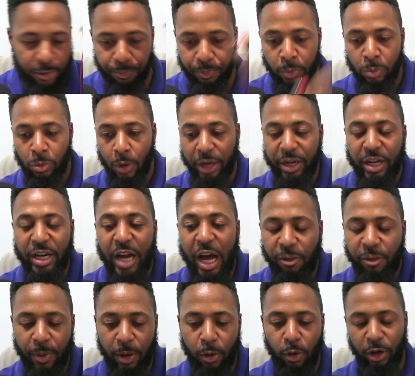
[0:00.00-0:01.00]
another aspect I
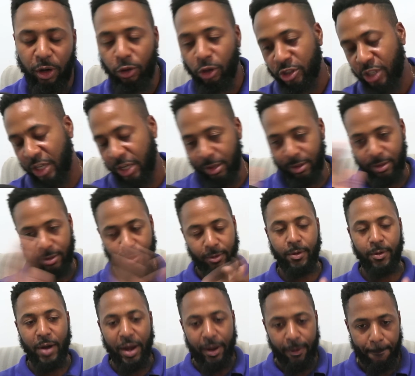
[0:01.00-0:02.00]
want to touch on is, right.
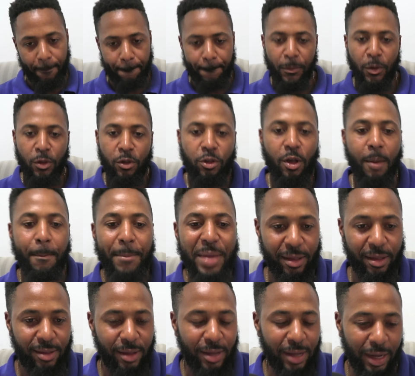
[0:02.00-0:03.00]
So
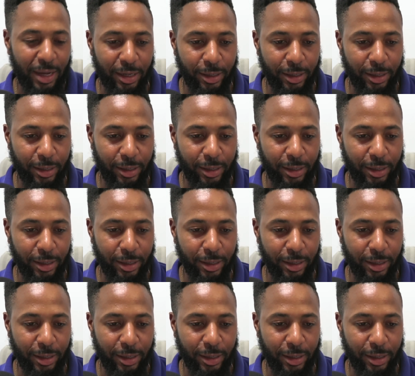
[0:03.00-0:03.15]
basically,